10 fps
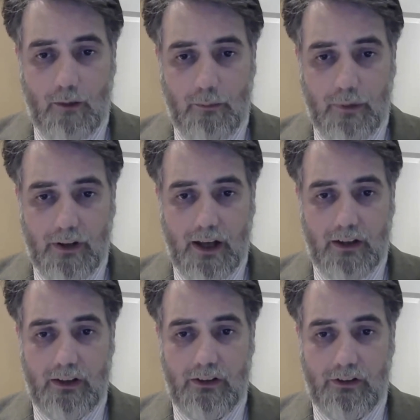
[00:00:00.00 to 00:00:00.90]
but that
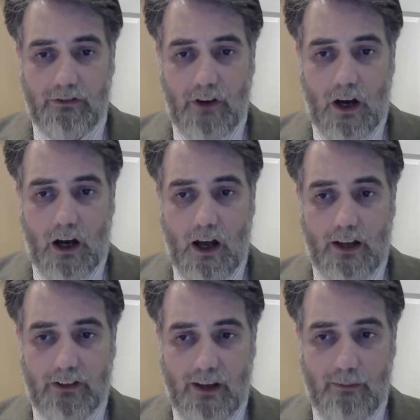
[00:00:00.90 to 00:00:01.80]
insofar
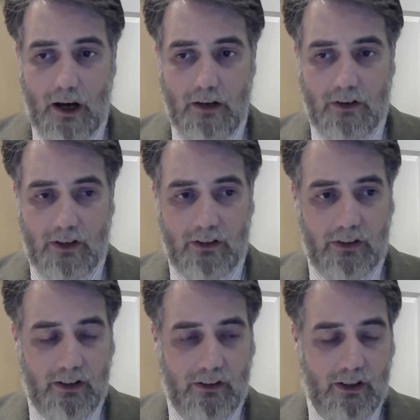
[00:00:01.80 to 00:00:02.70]
as they might have
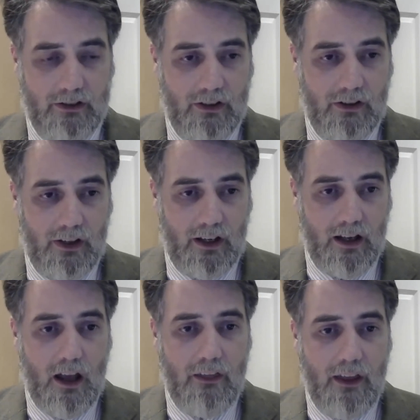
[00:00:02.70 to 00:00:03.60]
considered such a thing,
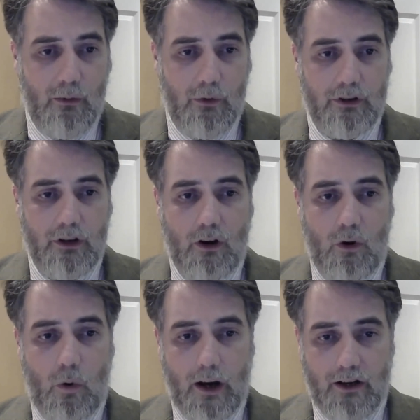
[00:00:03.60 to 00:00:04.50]
they would
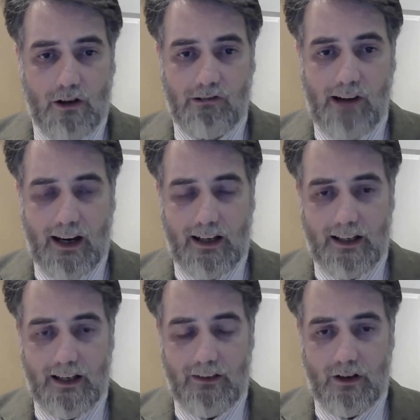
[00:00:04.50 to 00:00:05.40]
quite correctly
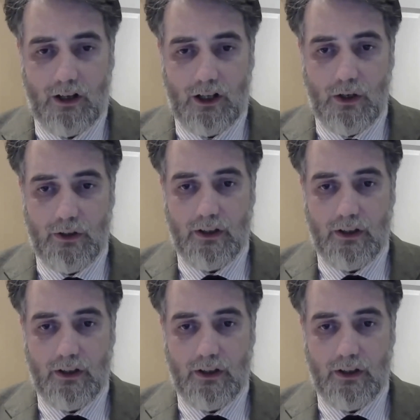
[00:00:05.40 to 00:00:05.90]
have concluded